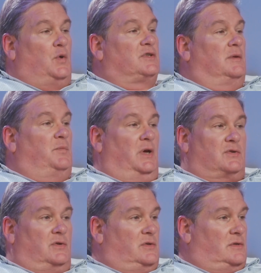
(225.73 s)
posting
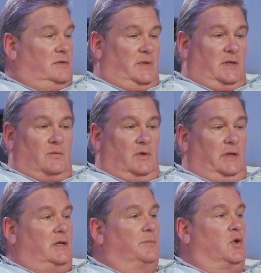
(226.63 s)
pictures and being
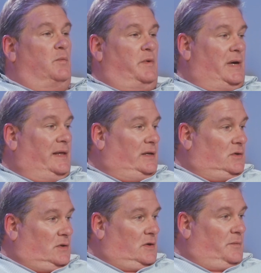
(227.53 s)
really inappropriate about
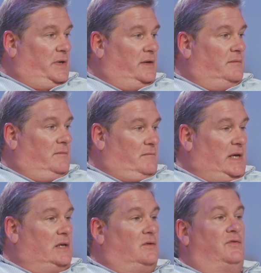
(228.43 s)
that, or being
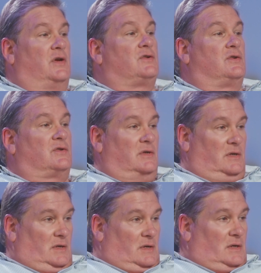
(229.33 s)
mean and vicious
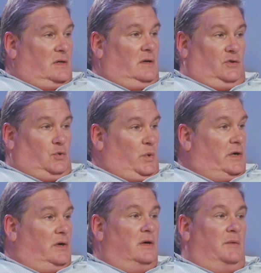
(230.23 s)
on
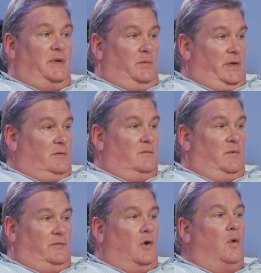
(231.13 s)
Twitter. I mean,
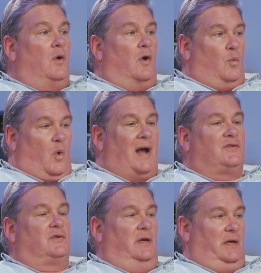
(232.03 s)
we've all are
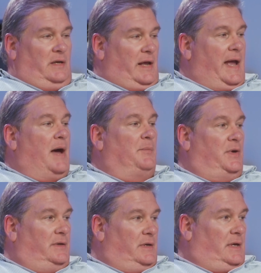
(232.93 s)
watching it
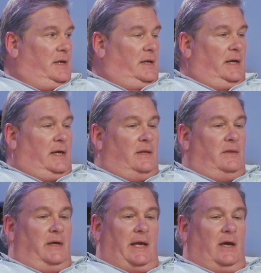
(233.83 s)
happen,
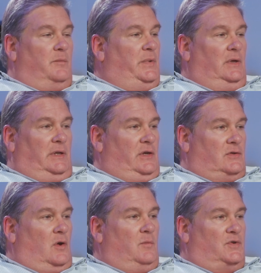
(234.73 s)
and the accountability
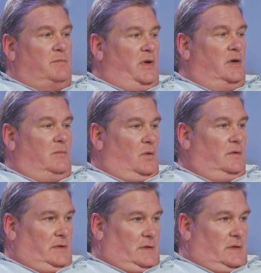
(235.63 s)
is almost
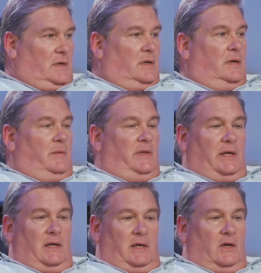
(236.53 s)
minimal. I mean,
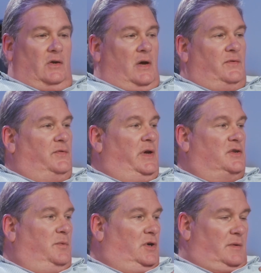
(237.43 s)
they can kick you off of
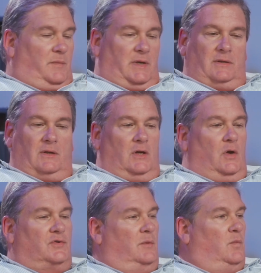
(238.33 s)
Facebook, but you can
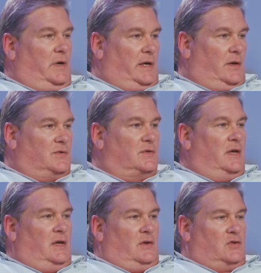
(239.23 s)
go somewhere else.